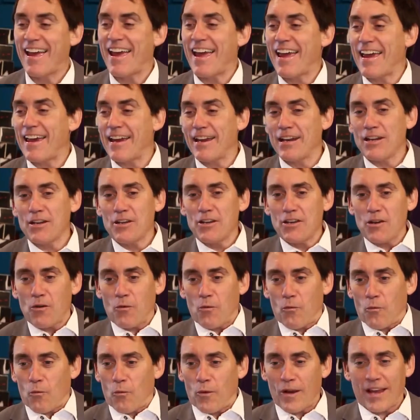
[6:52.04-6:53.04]
And
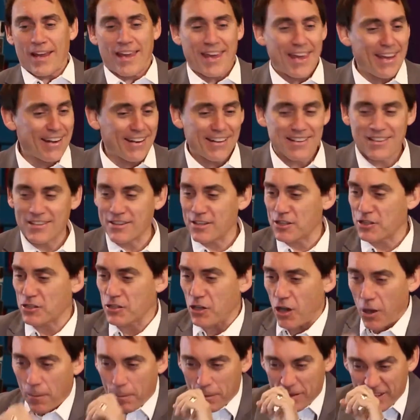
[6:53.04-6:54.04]
we head into the
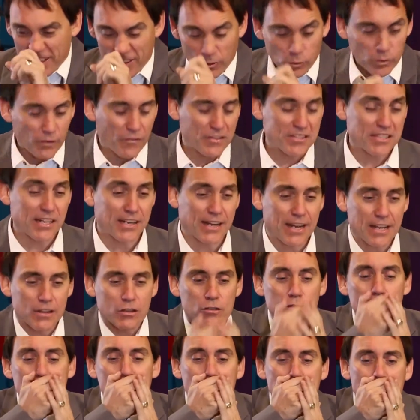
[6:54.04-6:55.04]
shop, and all of a sudden I hear
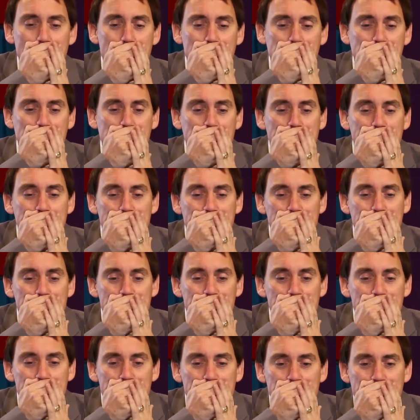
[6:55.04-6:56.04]
this, Jason.
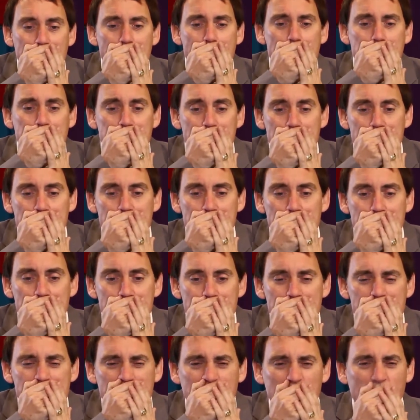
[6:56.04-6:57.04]
And
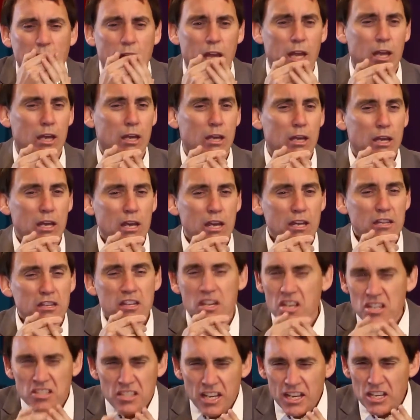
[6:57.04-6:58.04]
I think,
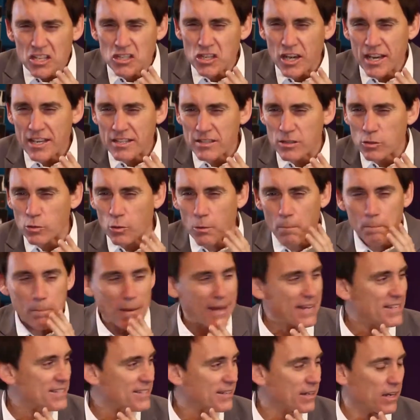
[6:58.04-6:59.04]
did you say Jason or
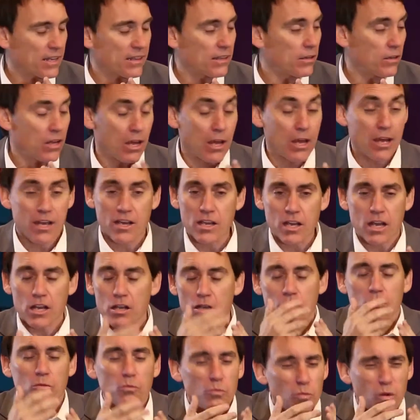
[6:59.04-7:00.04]
Basin?
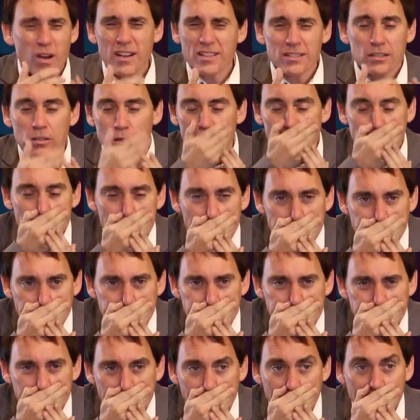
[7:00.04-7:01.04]
What?
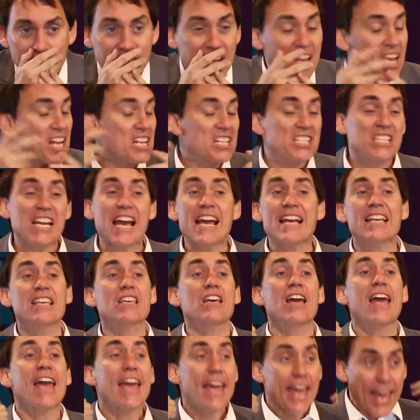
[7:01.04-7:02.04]
I mean, take
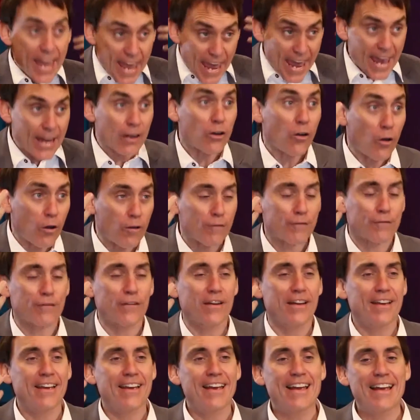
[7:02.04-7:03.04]
your hat off.